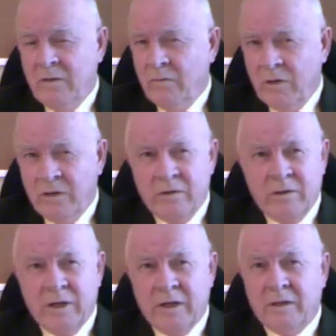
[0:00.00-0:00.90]
whether or
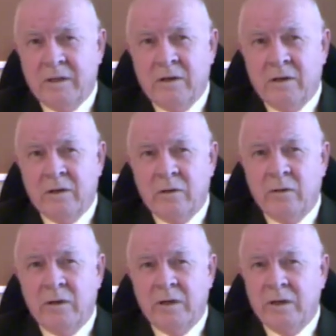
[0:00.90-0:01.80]
not they are
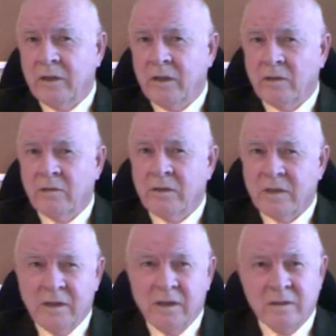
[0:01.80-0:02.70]
included in the country's
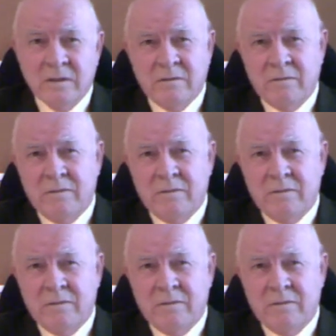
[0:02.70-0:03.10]
laws.